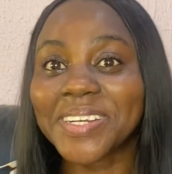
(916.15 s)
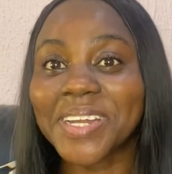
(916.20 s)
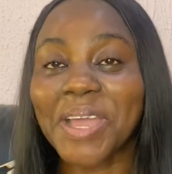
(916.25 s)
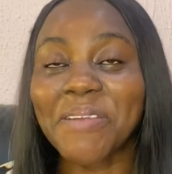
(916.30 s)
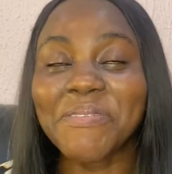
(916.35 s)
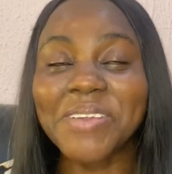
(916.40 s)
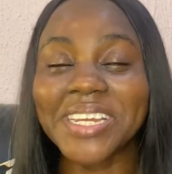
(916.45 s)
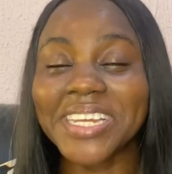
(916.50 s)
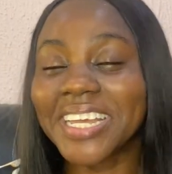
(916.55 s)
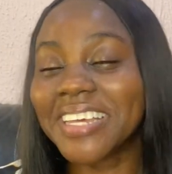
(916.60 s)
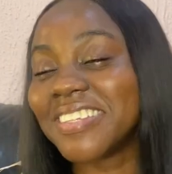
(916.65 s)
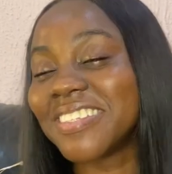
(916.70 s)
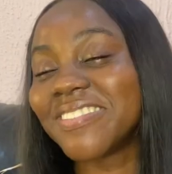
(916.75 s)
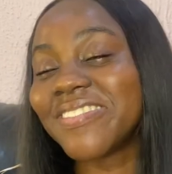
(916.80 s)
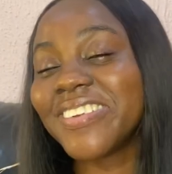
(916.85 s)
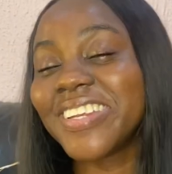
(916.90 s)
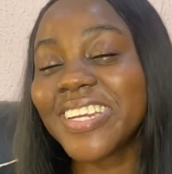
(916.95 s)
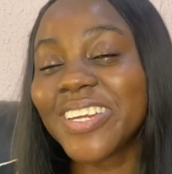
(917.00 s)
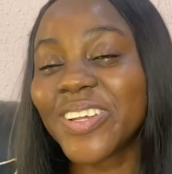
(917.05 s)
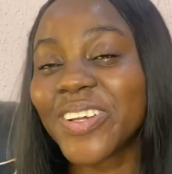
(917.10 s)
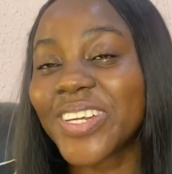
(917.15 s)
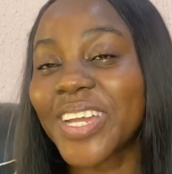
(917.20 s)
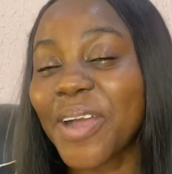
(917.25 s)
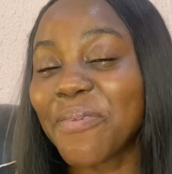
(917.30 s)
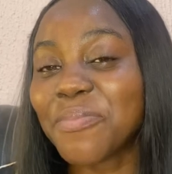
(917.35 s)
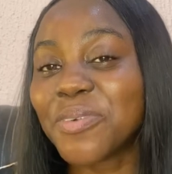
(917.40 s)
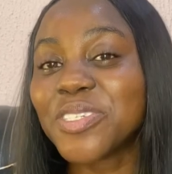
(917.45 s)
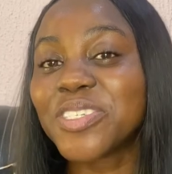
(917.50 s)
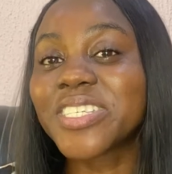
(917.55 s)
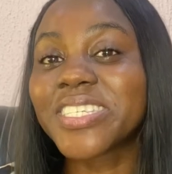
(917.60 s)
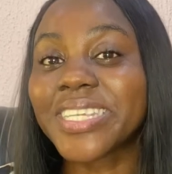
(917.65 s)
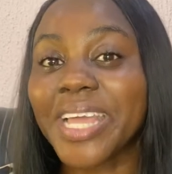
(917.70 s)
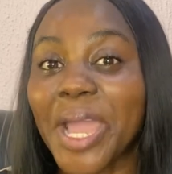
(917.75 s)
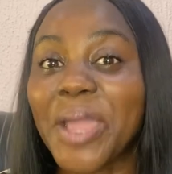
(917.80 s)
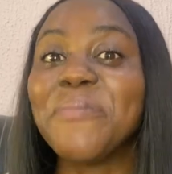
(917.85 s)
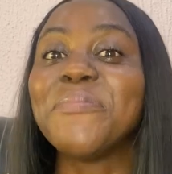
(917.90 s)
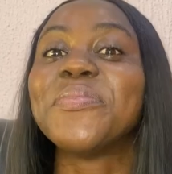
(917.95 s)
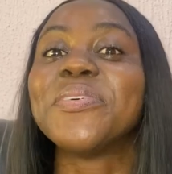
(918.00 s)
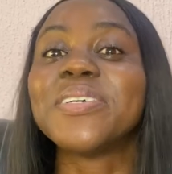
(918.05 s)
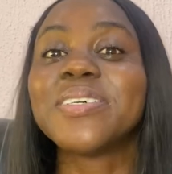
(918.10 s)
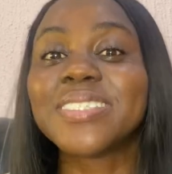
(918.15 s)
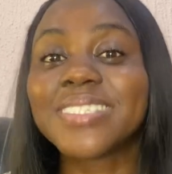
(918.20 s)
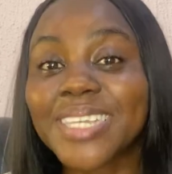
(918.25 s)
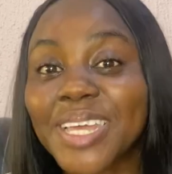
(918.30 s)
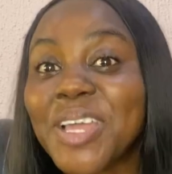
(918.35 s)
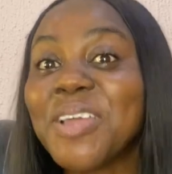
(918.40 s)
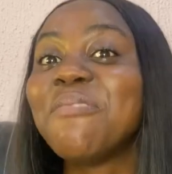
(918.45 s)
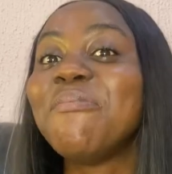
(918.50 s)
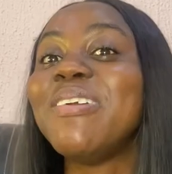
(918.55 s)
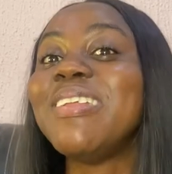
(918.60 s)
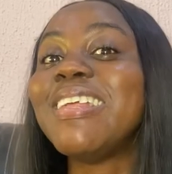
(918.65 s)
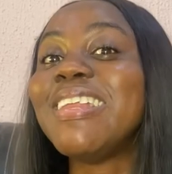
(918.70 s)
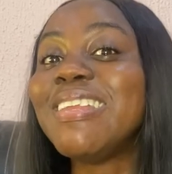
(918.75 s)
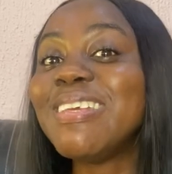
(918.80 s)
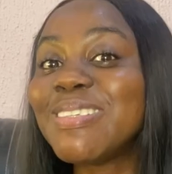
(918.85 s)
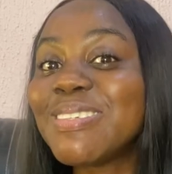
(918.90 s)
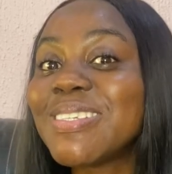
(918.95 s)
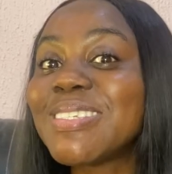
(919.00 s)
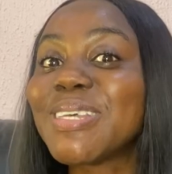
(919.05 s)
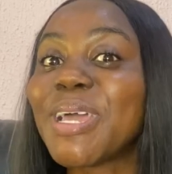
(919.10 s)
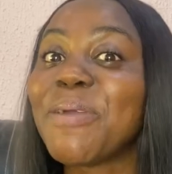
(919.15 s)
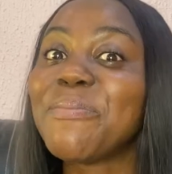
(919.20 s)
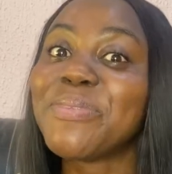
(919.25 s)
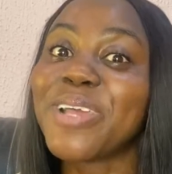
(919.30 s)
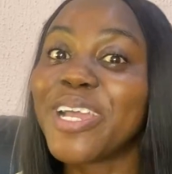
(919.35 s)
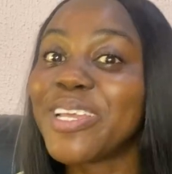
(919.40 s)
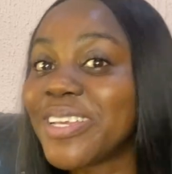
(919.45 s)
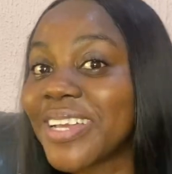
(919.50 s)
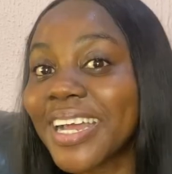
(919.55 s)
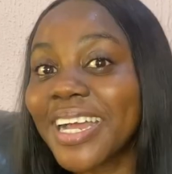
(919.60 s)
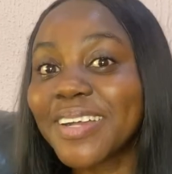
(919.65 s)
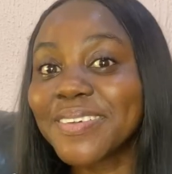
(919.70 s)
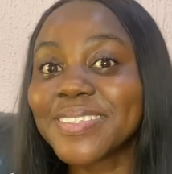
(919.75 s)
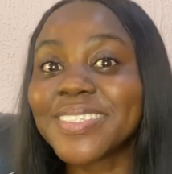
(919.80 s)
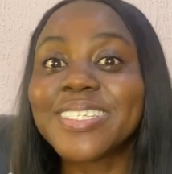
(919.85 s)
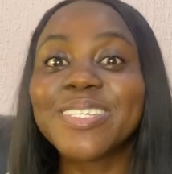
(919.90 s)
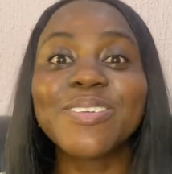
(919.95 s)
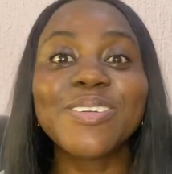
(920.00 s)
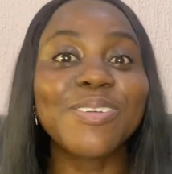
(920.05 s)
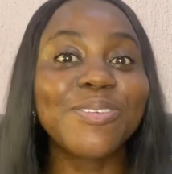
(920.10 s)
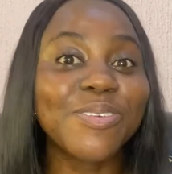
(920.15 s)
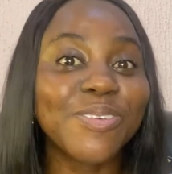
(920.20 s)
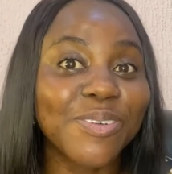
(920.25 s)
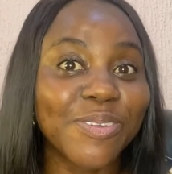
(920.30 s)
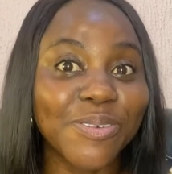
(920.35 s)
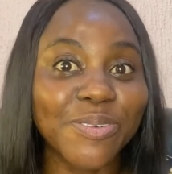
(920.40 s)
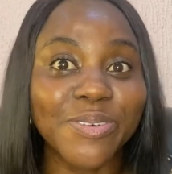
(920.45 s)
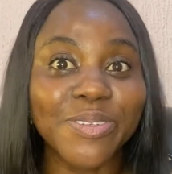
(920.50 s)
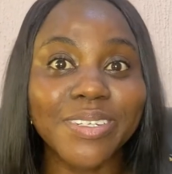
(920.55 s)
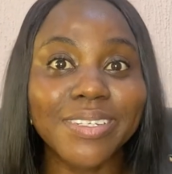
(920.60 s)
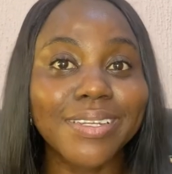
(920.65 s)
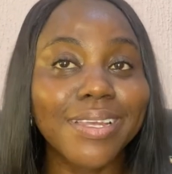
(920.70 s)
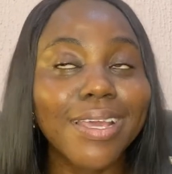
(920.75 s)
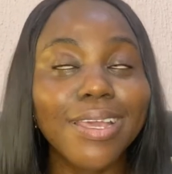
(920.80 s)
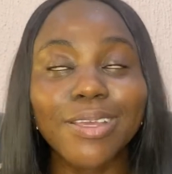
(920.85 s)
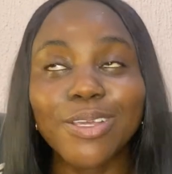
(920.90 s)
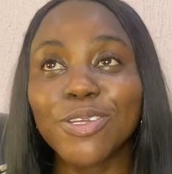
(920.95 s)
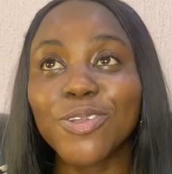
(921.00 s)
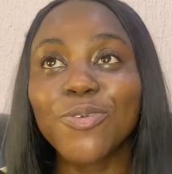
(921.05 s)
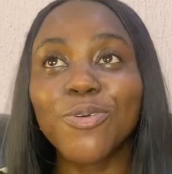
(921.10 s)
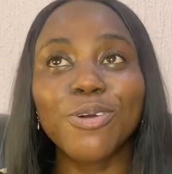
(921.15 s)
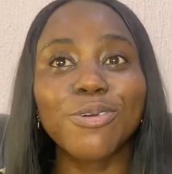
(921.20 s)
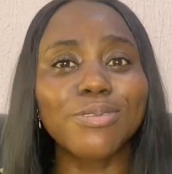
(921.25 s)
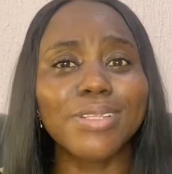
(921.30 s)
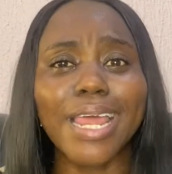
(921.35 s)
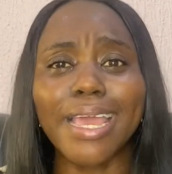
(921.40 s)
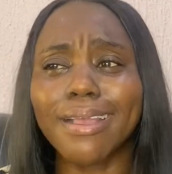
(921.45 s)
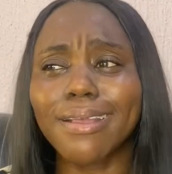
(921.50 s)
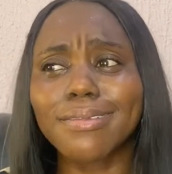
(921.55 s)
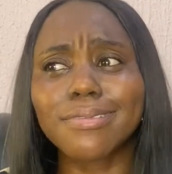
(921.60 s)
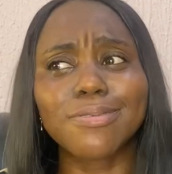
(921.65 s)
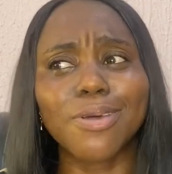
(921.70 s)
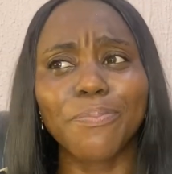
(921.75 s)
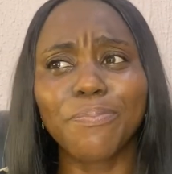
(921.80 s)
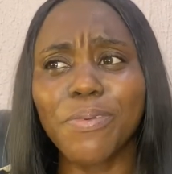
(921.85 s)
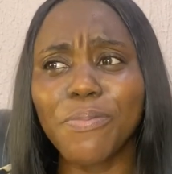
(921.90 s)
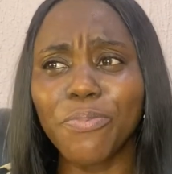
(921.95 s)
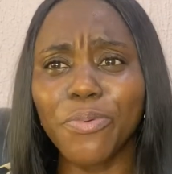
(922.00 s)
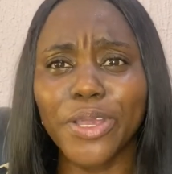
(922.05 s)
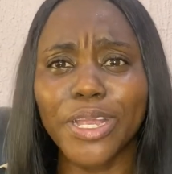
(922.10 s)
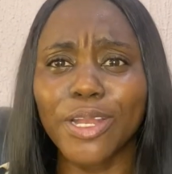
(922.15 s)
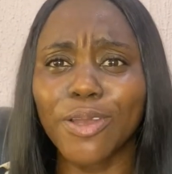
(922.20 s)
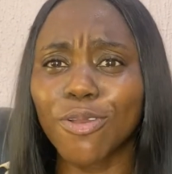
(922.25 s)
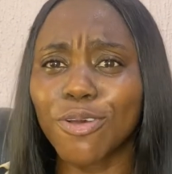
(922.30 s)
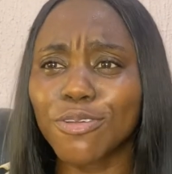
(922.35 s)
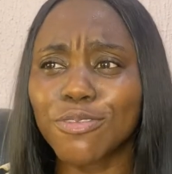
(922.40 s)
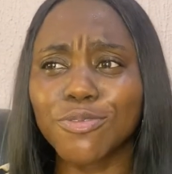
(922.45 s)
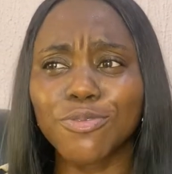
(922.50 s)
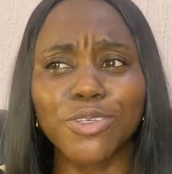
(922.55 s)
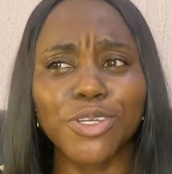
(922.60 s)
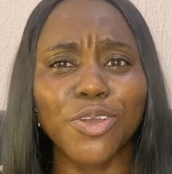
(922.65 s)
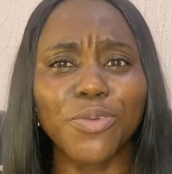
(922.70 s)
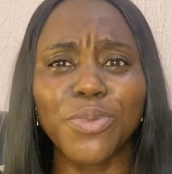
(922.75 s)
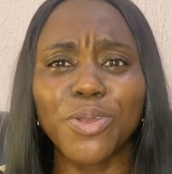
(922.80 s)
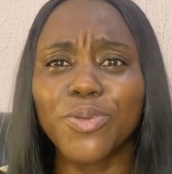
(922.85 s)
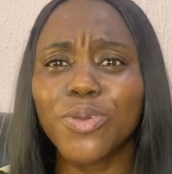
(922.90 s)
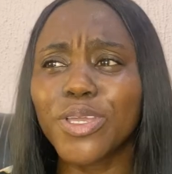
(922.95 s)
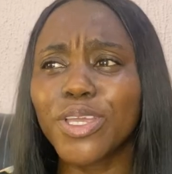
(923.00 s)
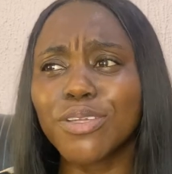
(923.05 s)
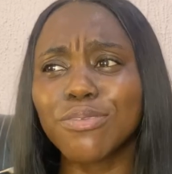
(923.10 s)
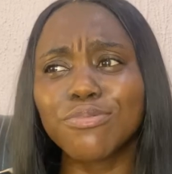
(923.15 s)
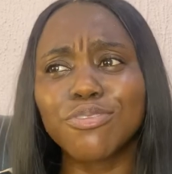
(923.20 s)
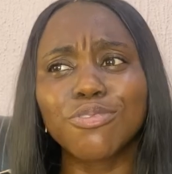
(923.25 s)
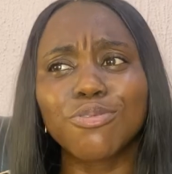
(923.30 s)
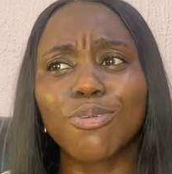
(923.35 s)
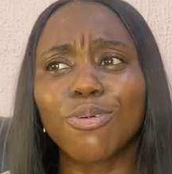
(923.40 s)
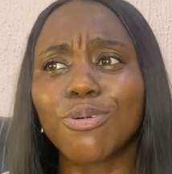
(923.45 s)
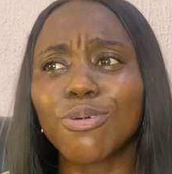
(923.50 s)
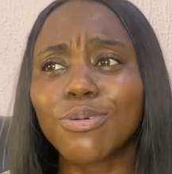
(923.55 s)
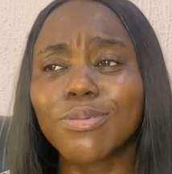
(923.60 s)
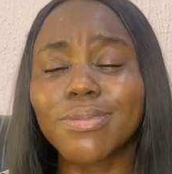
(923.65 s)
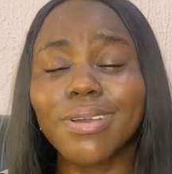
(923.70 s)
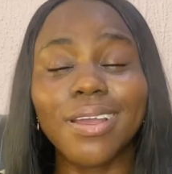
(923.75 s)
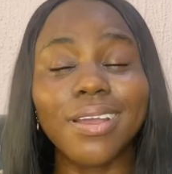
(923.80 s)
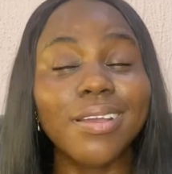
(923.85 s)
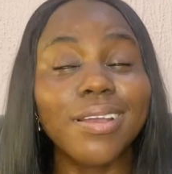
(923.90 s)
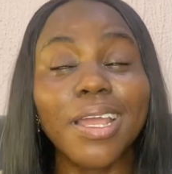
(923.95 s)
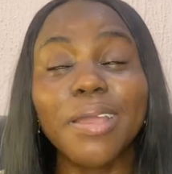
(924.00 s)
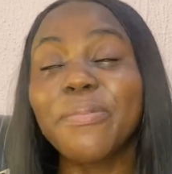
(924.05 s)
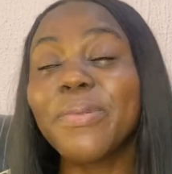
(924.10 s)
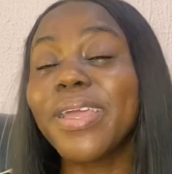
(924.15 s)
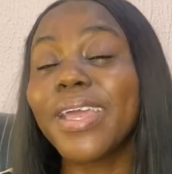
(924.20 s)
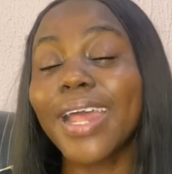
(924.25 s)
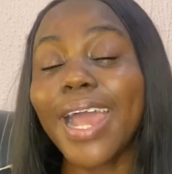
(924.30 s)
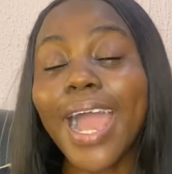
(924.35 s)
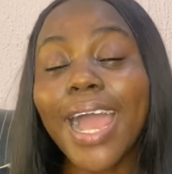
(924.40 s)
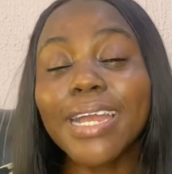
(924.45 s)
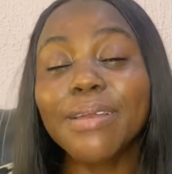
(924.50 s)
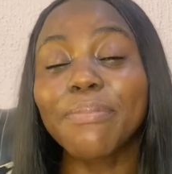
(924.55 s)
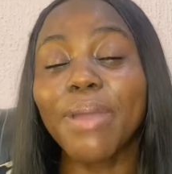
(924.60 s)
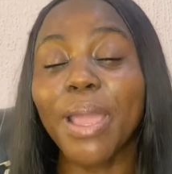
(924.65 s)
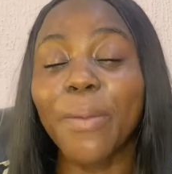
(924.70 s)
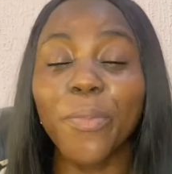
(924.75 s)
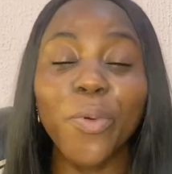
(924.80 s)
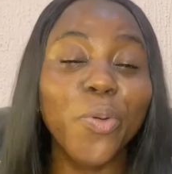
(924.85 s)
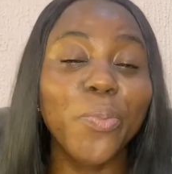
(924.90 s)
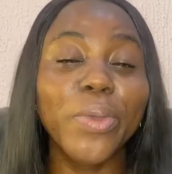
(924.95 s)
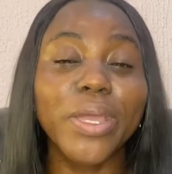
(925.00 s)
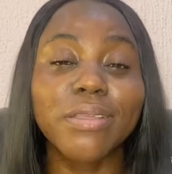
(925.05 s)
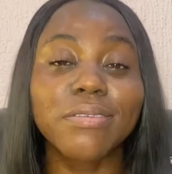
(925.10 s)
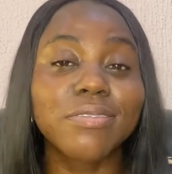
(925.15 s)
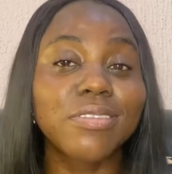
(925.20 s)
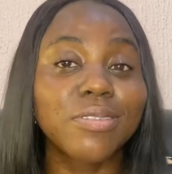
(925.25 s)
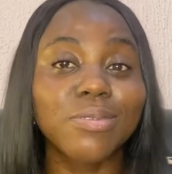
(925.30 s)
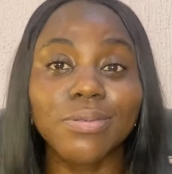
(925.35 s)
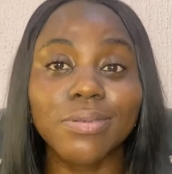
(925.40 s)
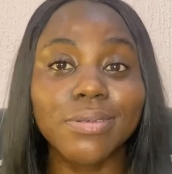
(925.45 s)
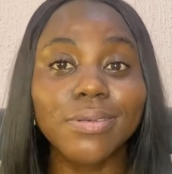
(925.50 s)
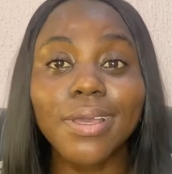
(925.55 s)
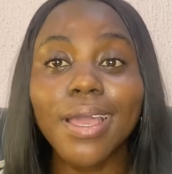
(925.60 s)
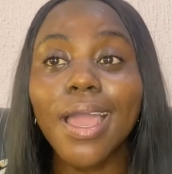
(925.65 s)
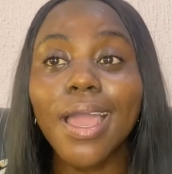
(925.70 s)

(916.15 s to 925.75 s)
I mean, there's really not that much time, but with the little time that you have, still look good. You don't want, like some people in law school, they'll be looking so, I mean, I had my moments too.